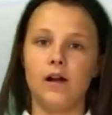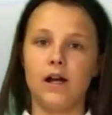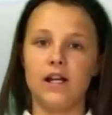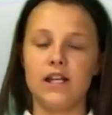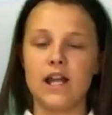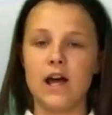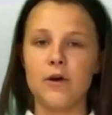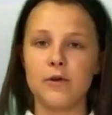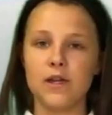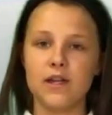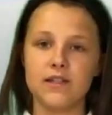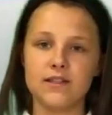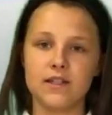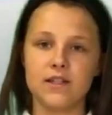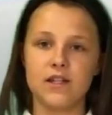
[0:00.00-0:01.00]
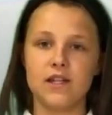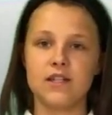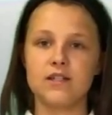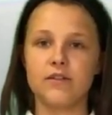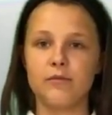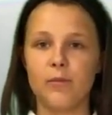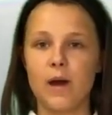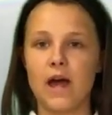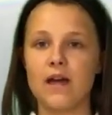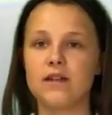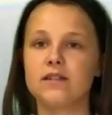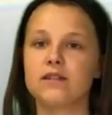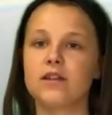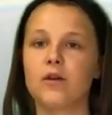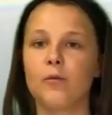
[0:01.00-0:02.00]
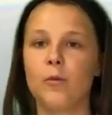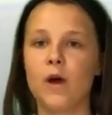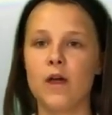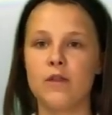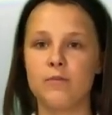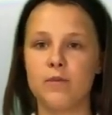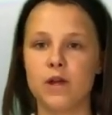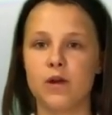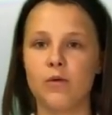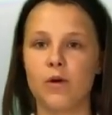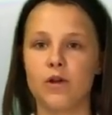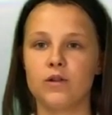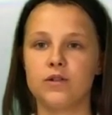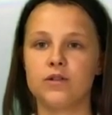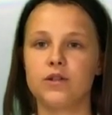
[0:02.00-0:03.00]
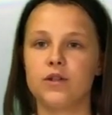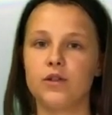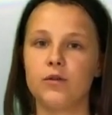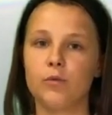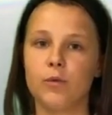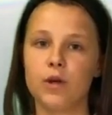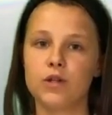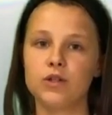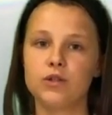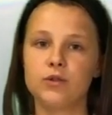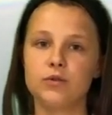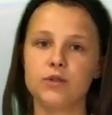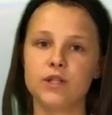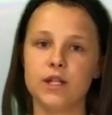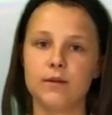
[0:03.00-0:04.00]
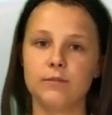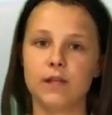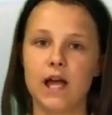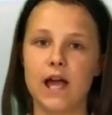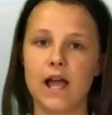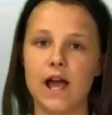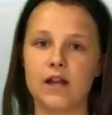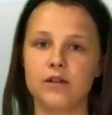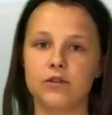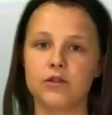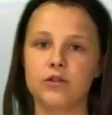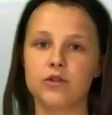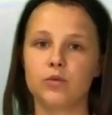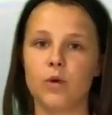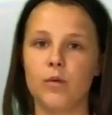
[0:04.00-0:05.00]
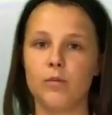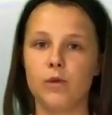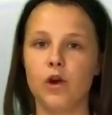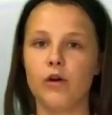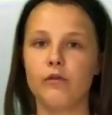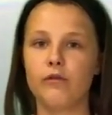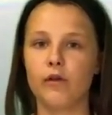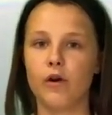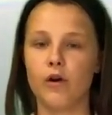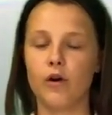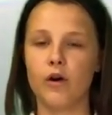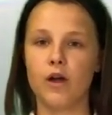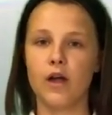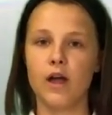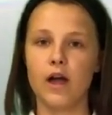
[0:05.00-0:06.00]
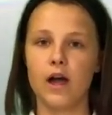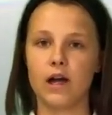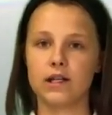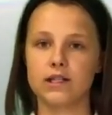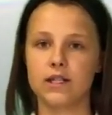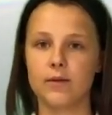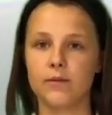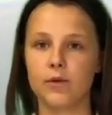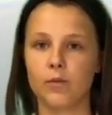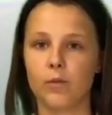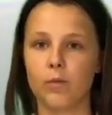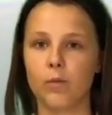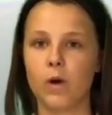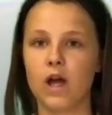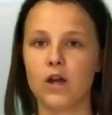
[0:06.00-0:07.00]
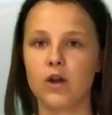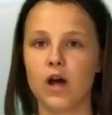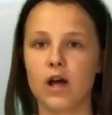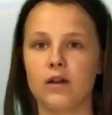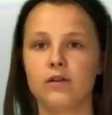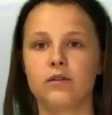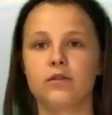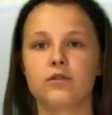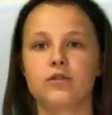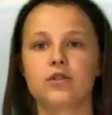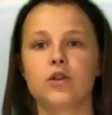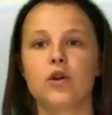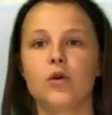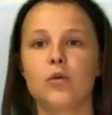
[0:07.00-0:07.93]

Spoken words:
And now years and years have passed, and we're the big ones, the ones who seem like adults when you're four, except that we're not adults,